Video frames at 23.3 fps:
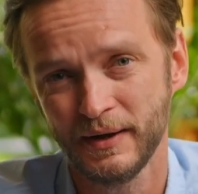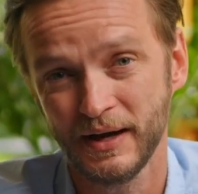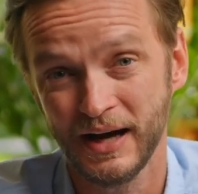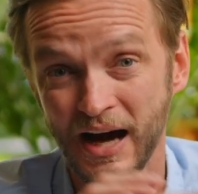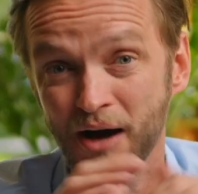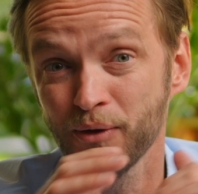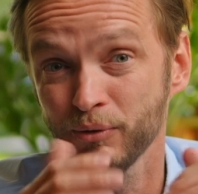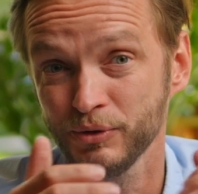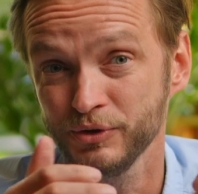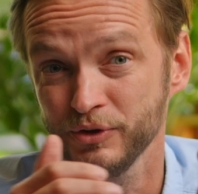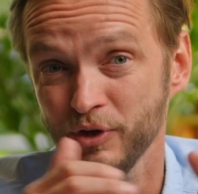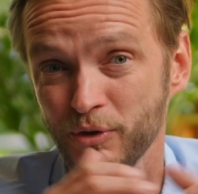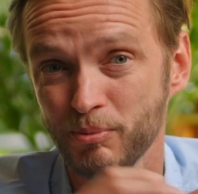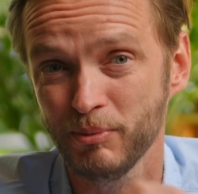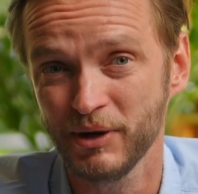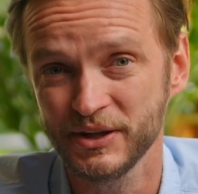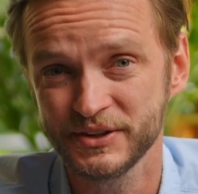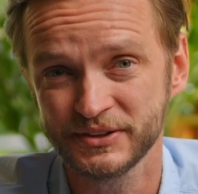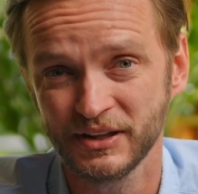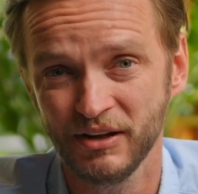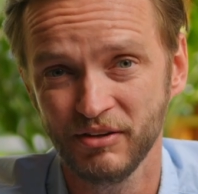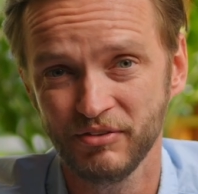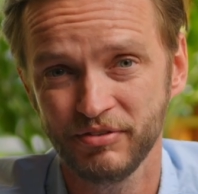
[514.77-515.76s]
I would do it
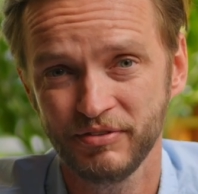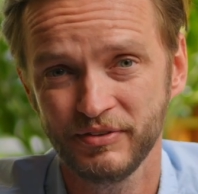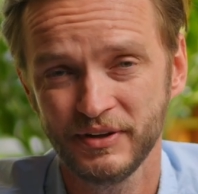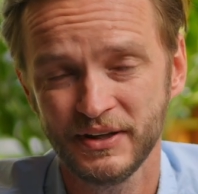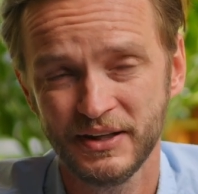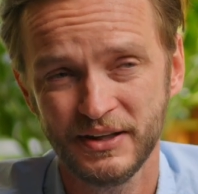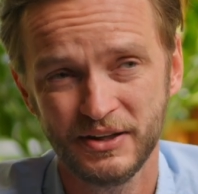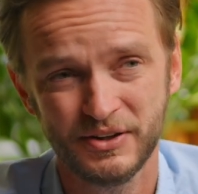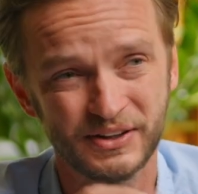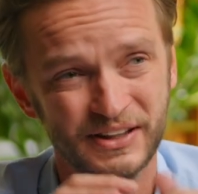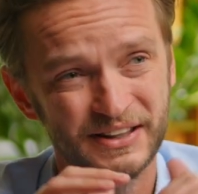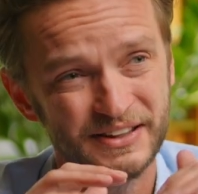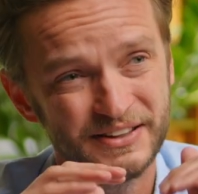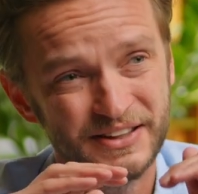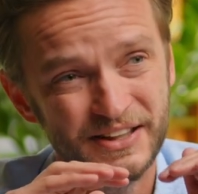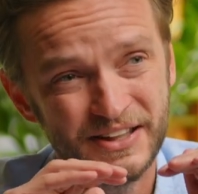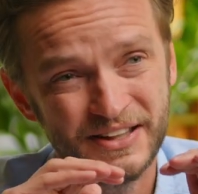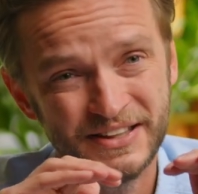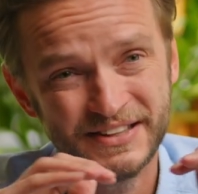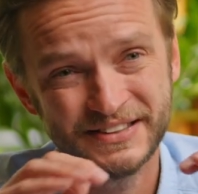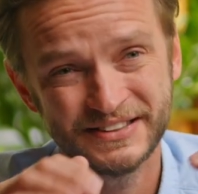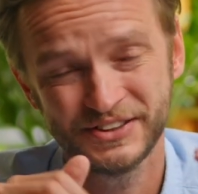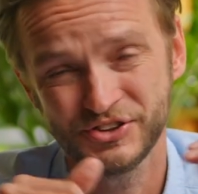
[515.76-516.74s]
myself. You can
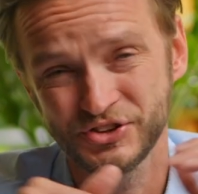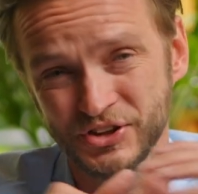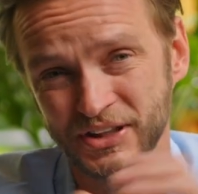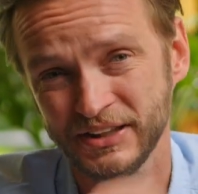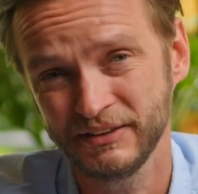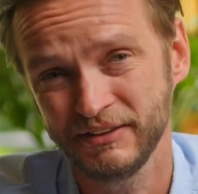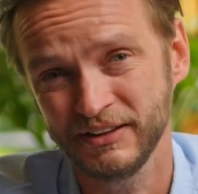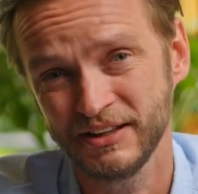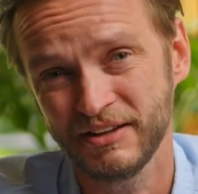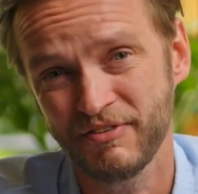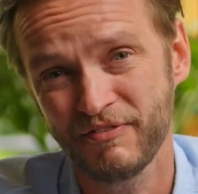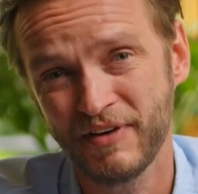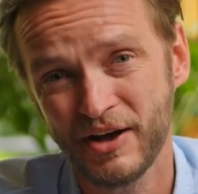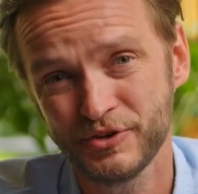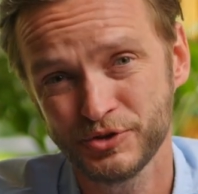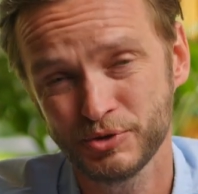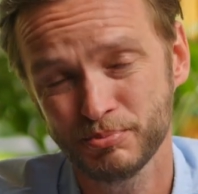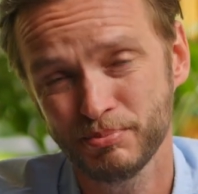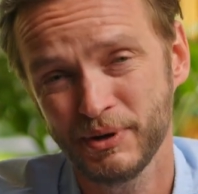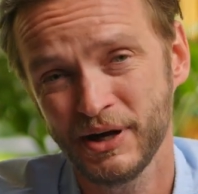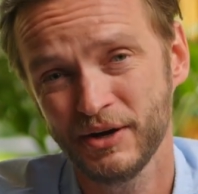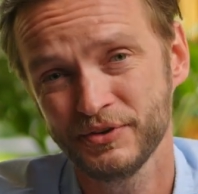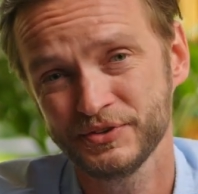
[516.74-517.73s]
easily generate
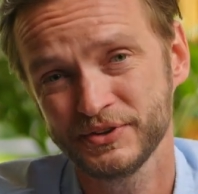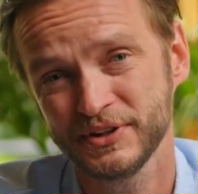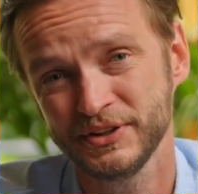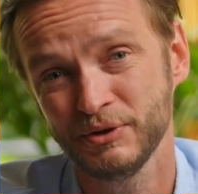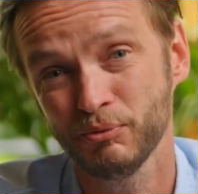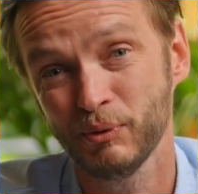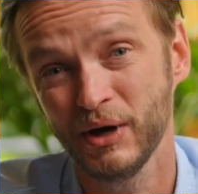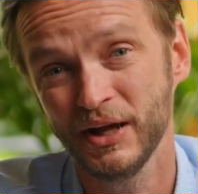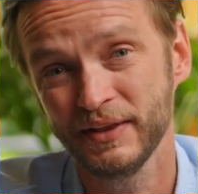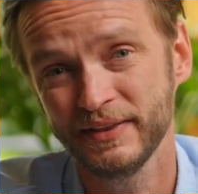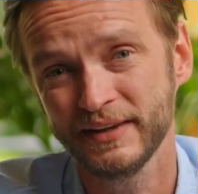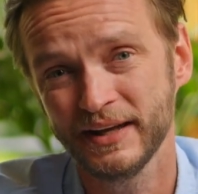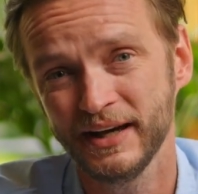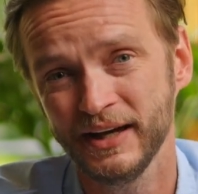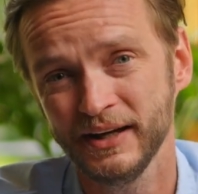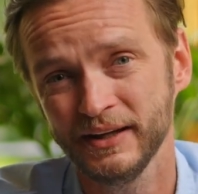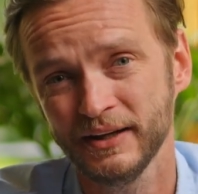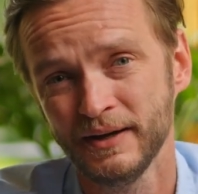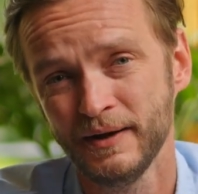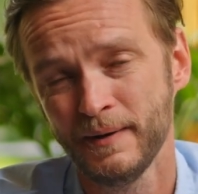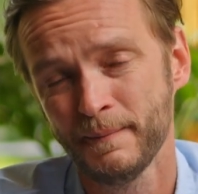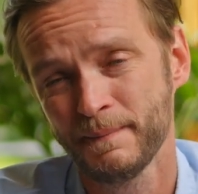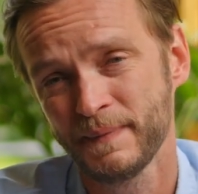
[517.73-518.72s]
£1,000 in one
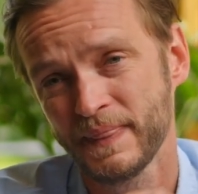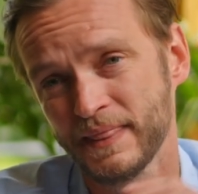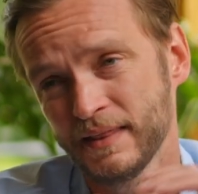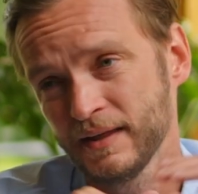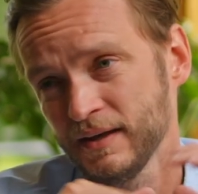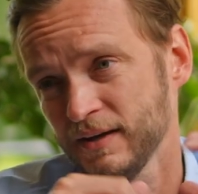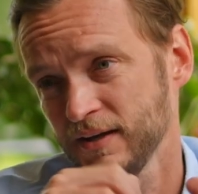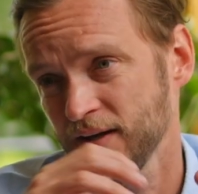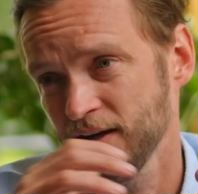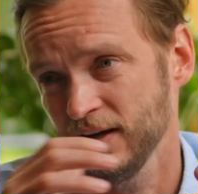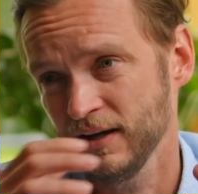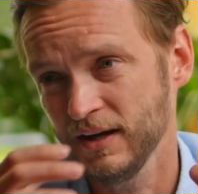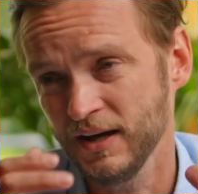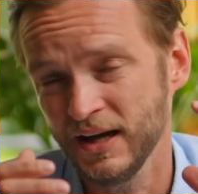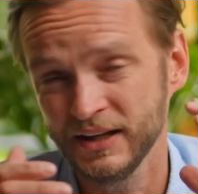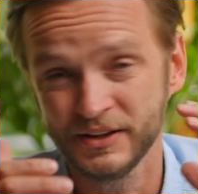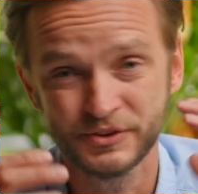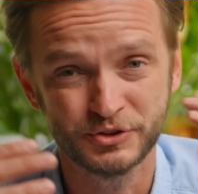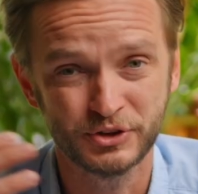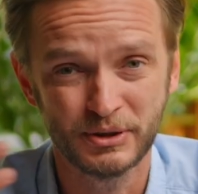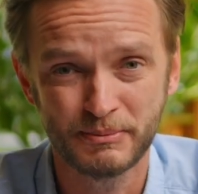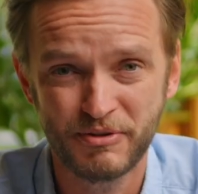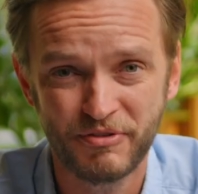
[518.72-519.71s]
day
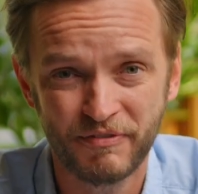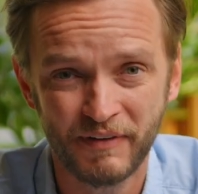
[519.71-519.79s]
and it's going to be